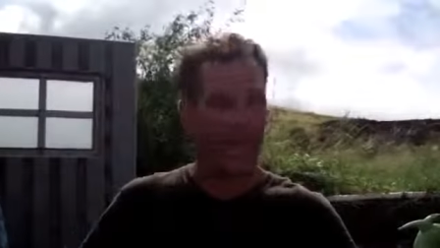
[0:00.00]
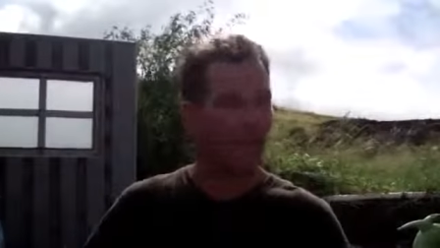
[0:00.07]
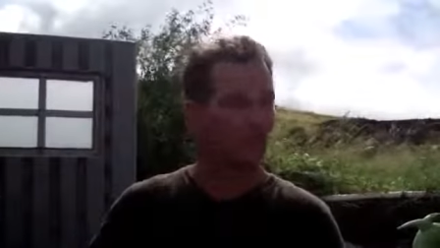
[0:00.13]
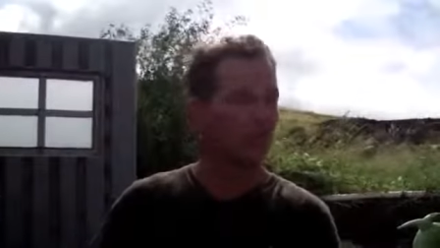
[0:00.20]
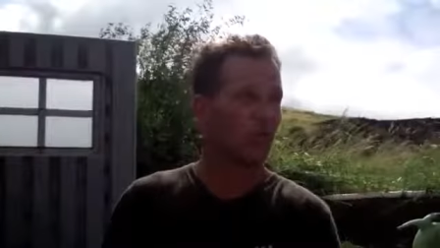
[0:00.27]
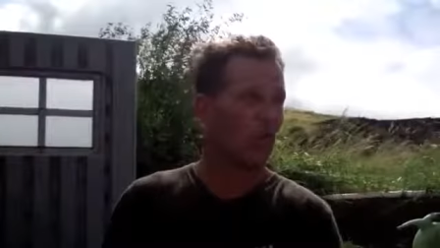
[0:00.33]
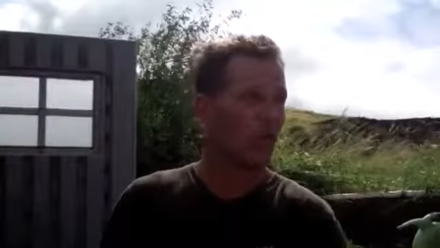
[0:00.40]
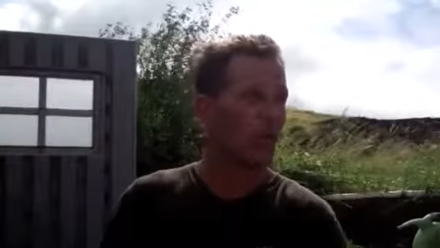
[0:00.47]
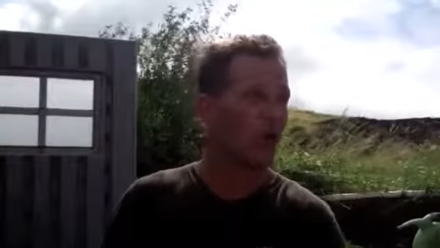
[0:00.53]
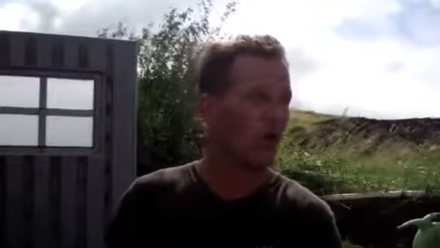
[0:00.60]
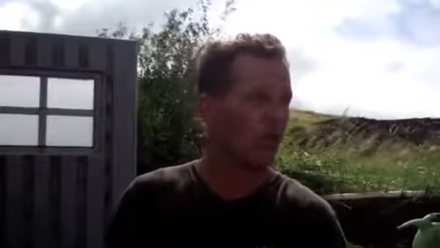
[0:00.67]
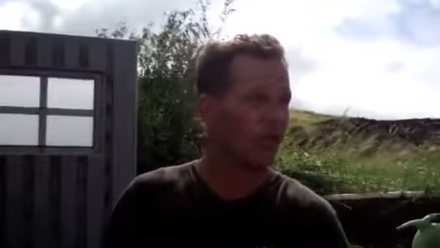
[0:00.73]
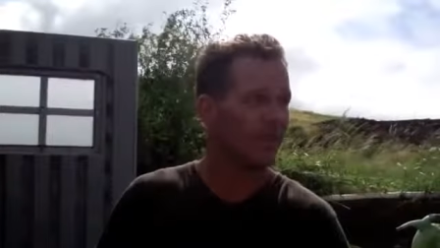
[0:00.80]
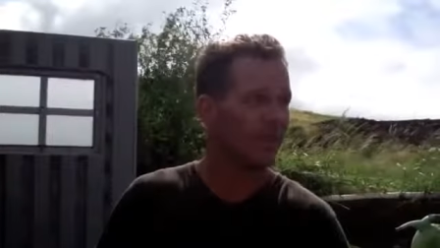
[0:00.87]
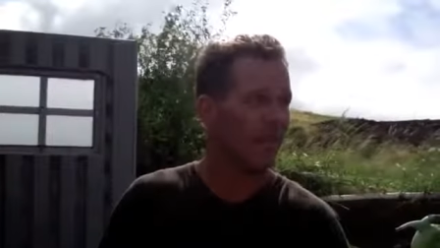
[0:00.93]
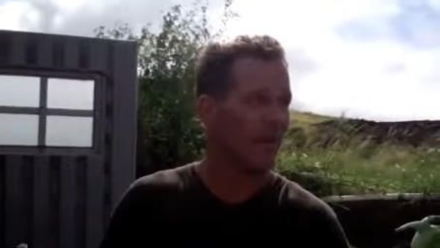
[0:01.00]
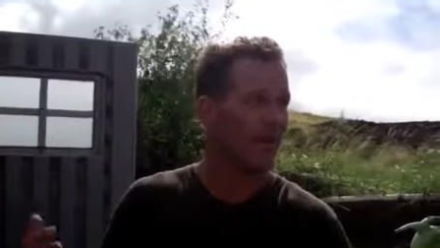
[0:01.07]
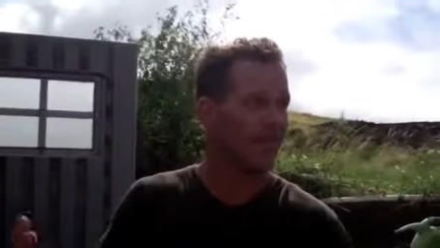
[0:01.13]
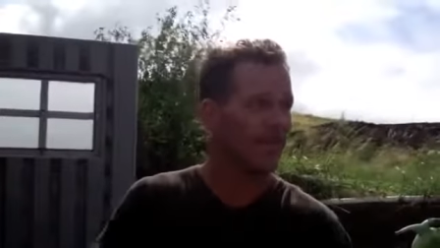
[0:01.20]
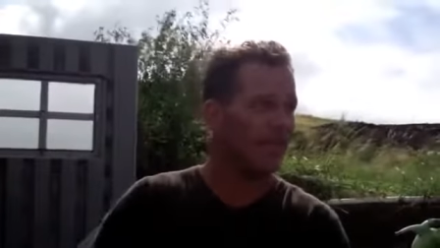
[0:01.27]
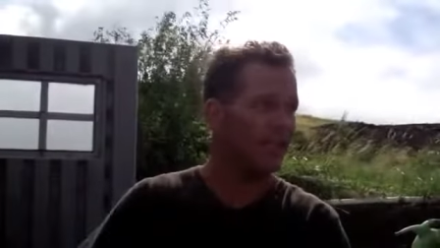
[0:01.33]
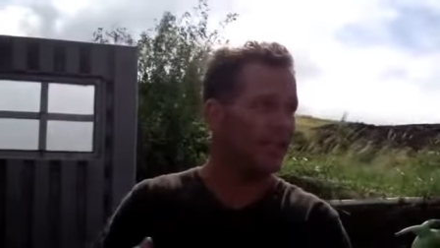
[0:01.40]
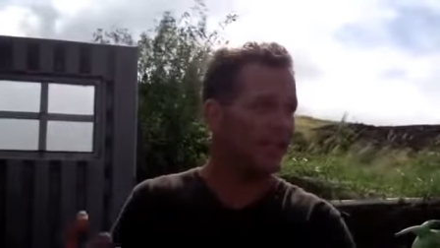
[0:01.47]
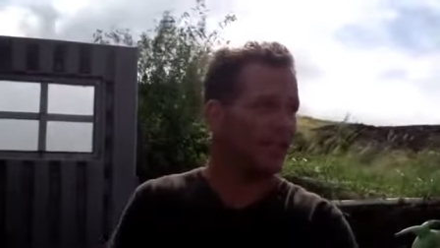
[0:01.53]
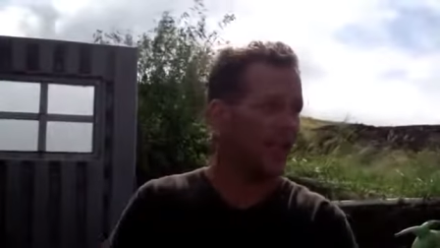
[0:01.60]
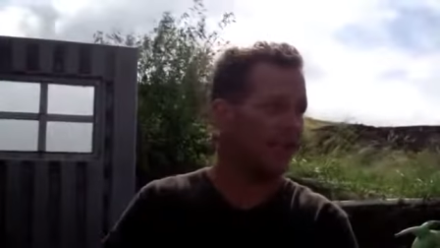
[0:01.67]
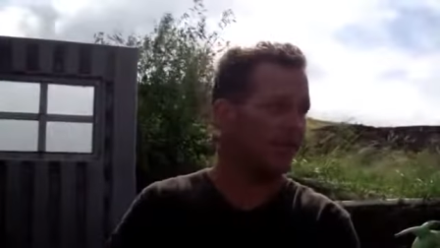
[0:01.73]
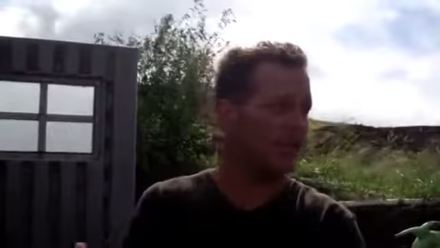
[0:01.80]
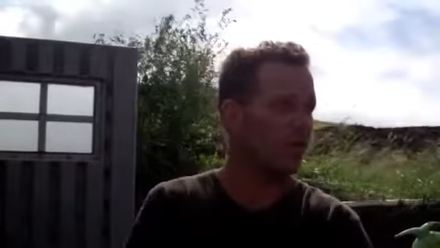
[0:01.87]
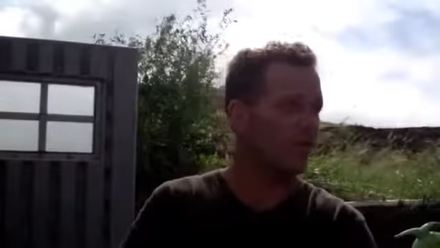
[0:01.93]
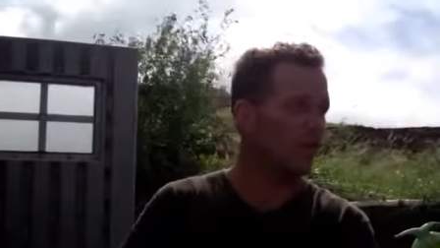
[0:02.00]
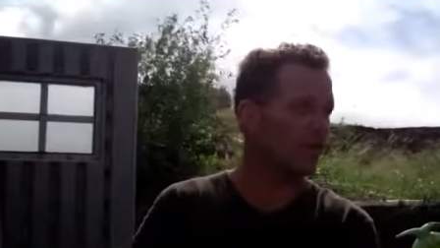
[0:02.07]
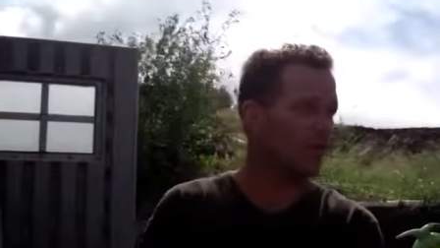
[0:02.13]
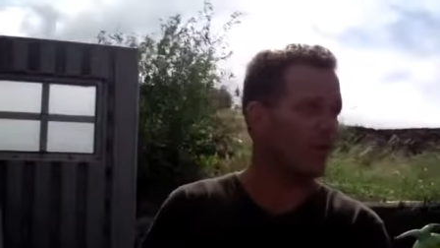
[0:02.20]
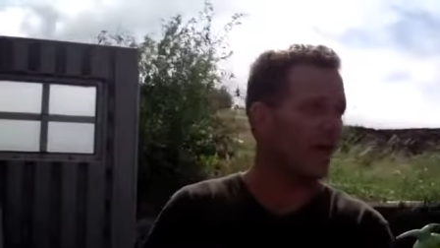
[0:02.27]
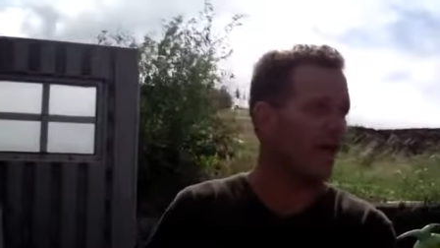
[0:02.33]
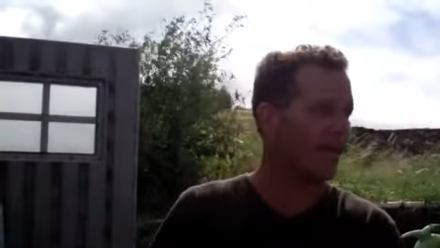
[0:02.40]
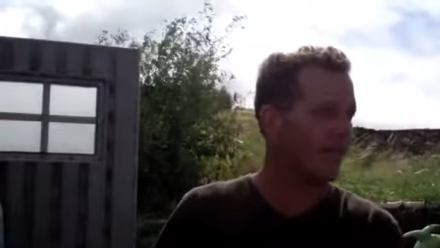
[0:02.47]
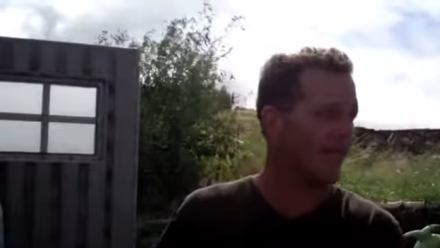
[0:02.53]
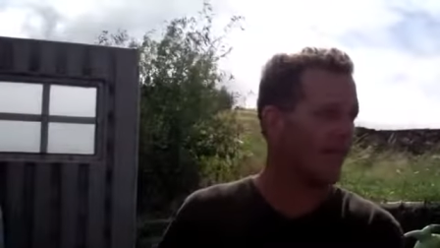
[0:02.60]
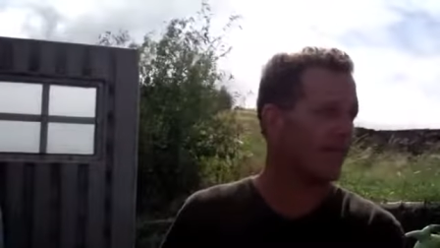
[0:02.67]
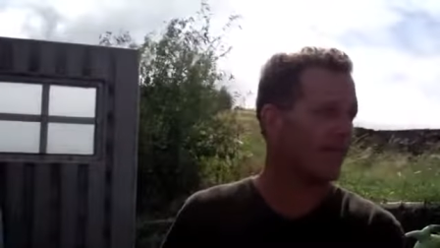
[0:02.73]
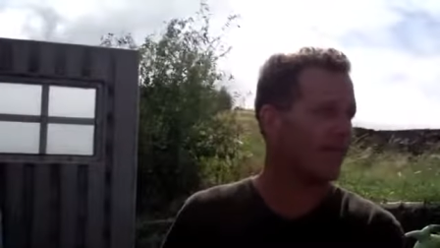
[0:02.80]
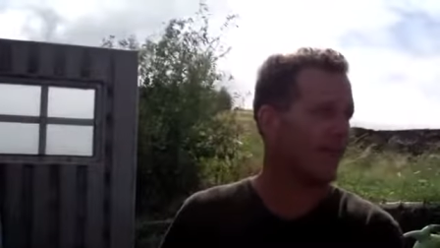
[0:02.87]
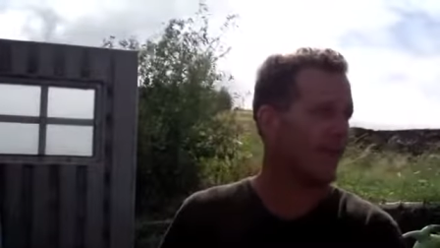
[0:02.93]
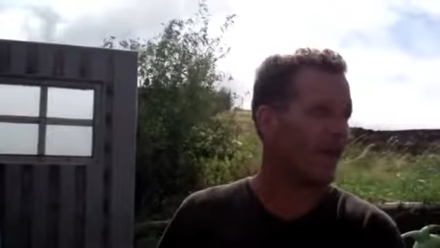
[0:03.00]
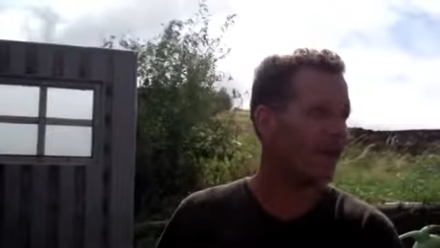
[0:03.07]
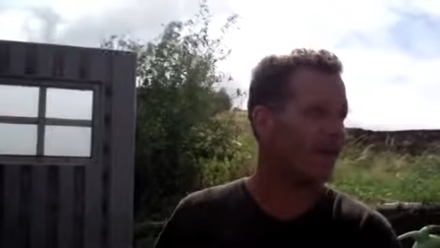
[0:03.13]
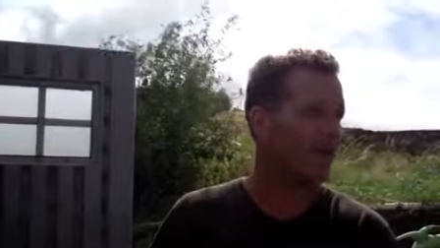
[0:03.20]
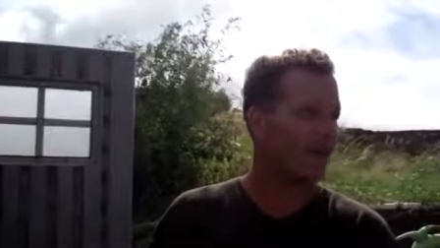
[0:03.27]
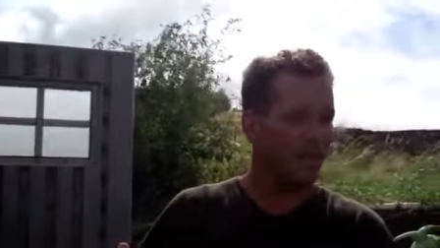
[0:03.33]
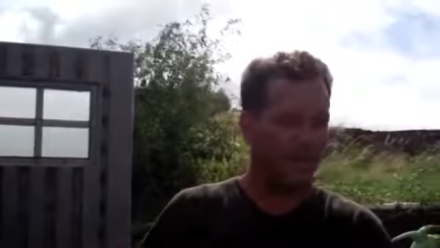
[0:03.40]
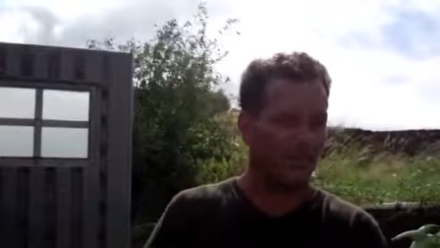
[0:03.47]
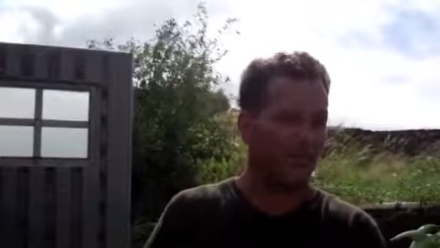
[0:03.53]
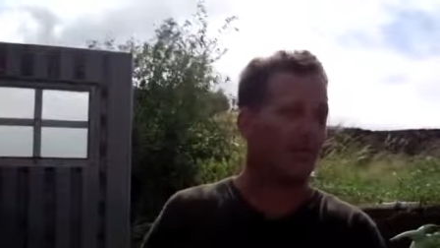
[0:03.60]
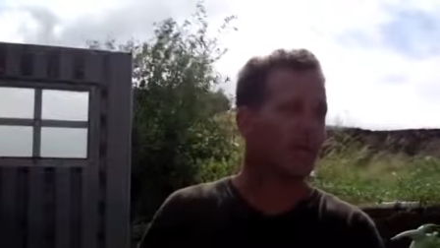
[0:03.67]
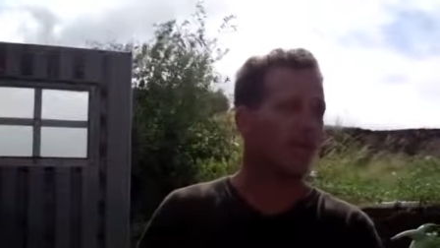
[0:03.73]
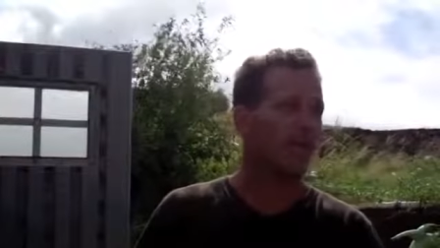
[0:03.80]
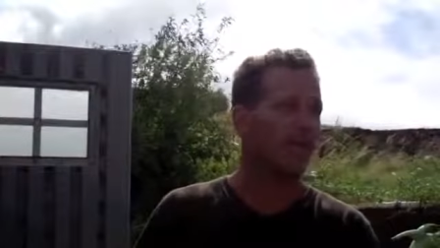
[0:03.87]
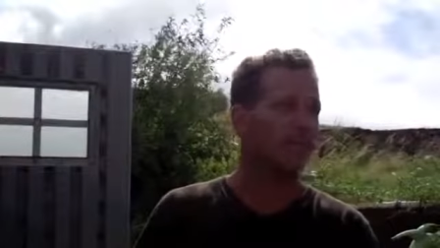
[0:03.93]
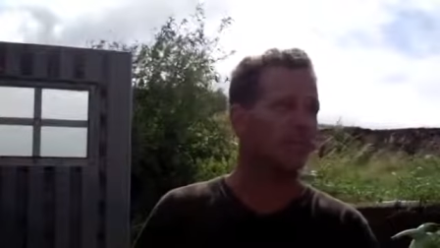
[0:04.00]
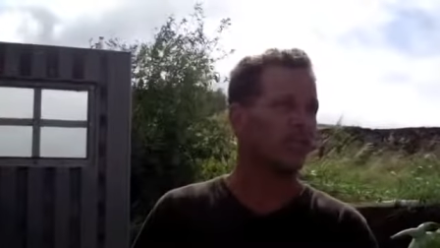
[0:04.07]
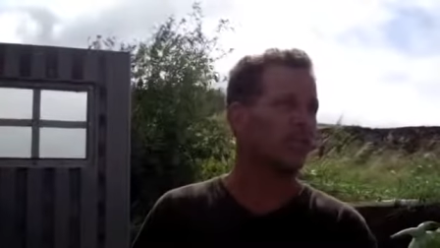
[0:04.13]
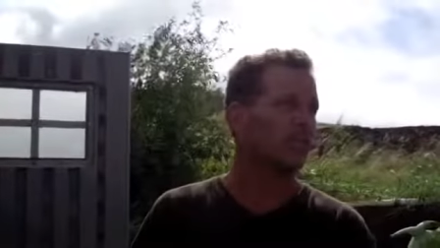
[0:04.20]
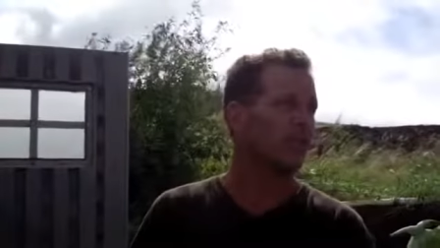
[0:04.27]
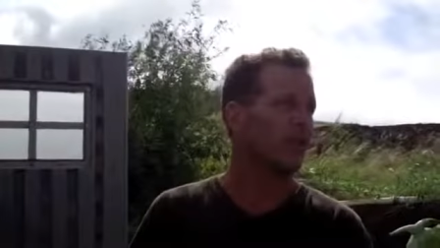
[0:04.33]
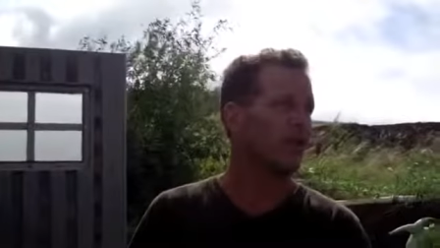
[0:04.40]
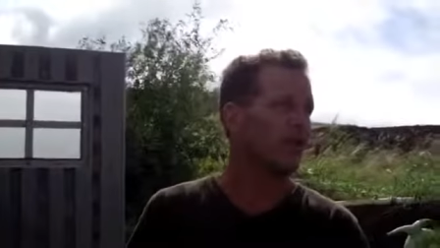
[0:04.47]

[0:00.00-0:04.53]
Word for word: extra along with that, eat the leftover from that, they get fed, they fertilize the tree.